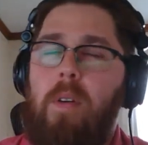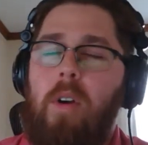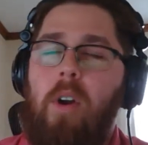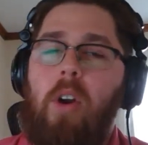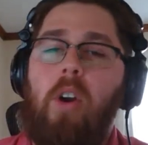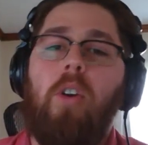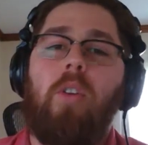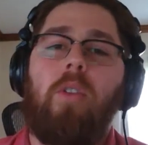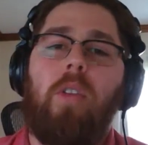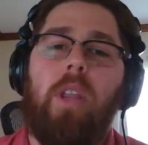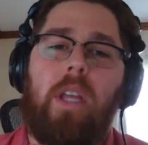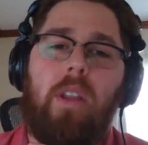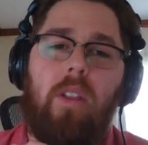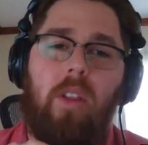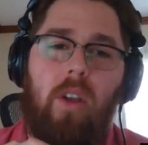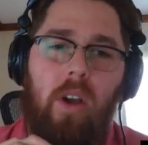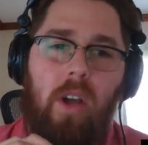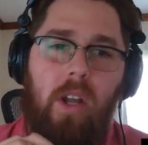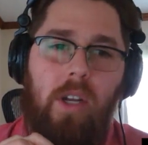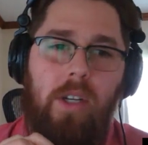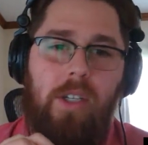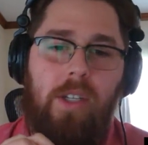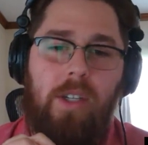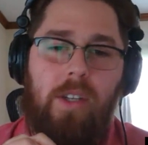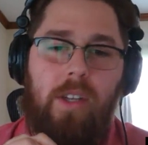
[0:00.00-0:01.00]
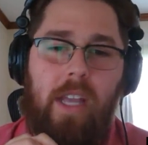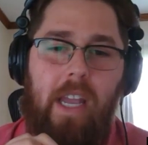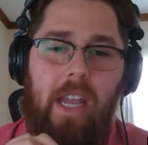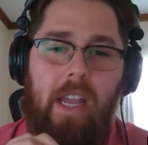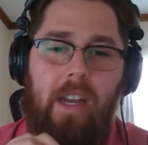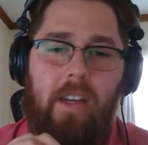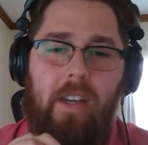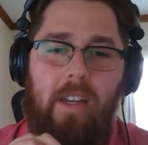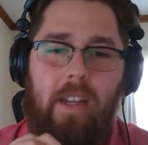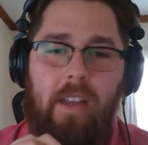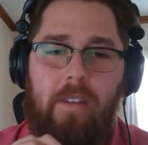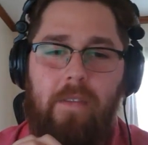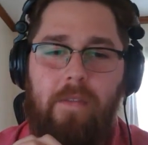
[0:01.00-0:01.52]
early launch
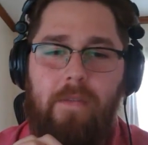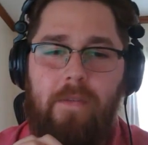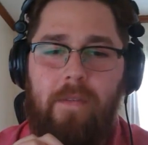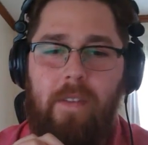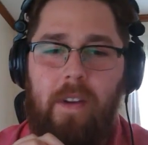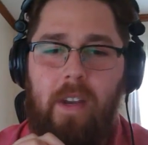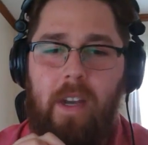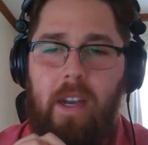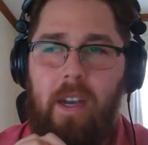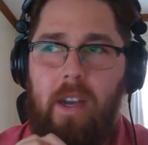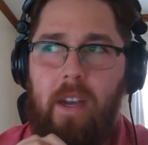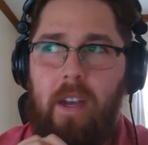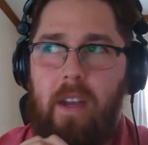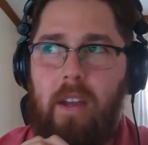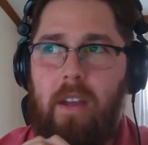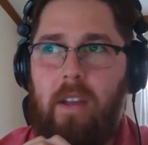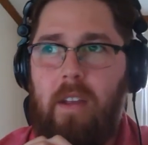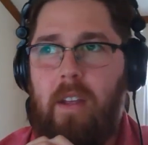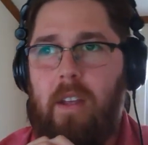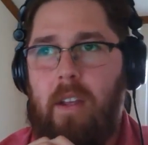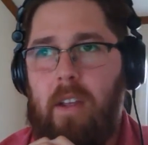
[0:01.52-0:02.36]
that if you're